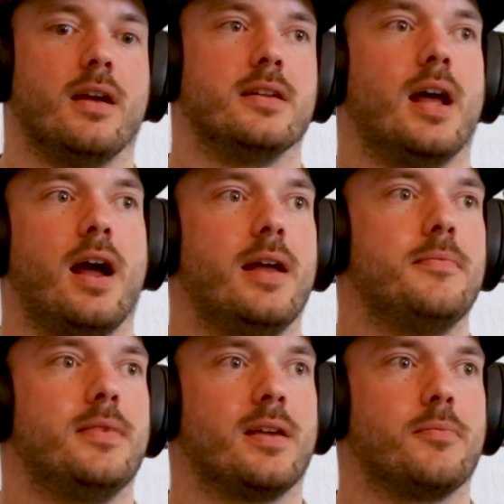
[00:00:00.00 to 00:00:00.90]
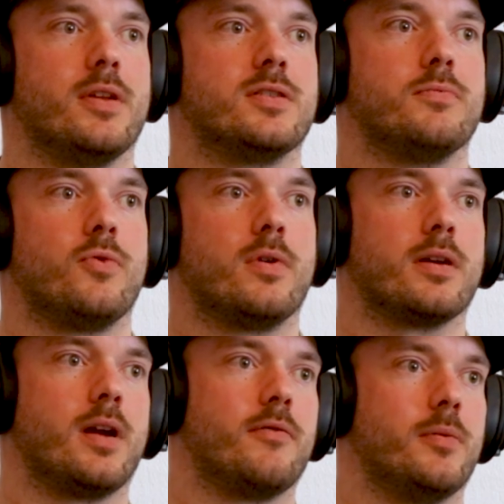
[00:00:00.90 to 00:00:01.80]
time thing, but it's more
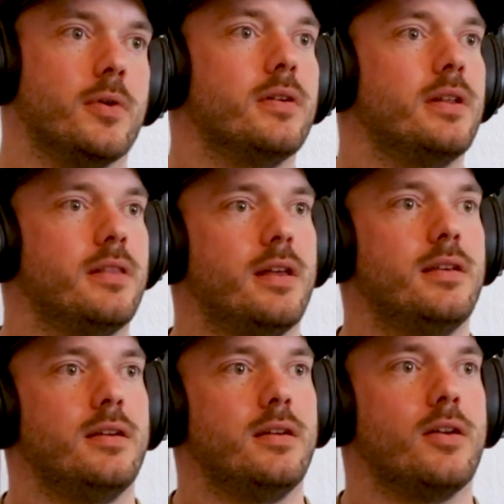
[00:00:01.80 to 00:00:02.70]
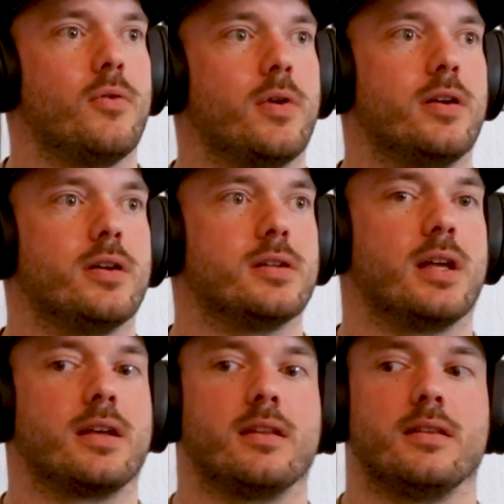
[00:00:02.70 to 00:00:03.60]
a comfortability thing, where you're just
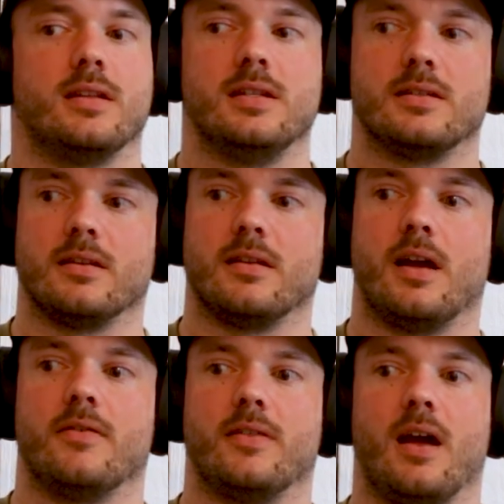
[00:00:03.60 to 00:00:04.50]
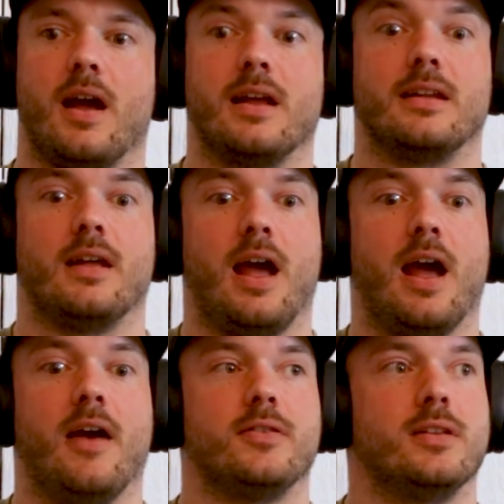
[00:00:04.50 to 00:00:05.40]
like, this is the life that I
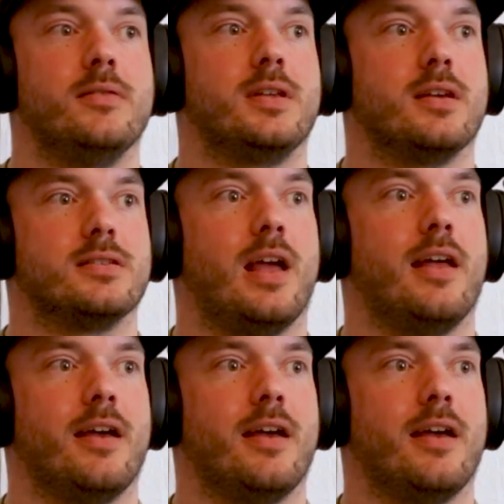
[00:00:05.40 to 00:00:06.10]
have to live? Because at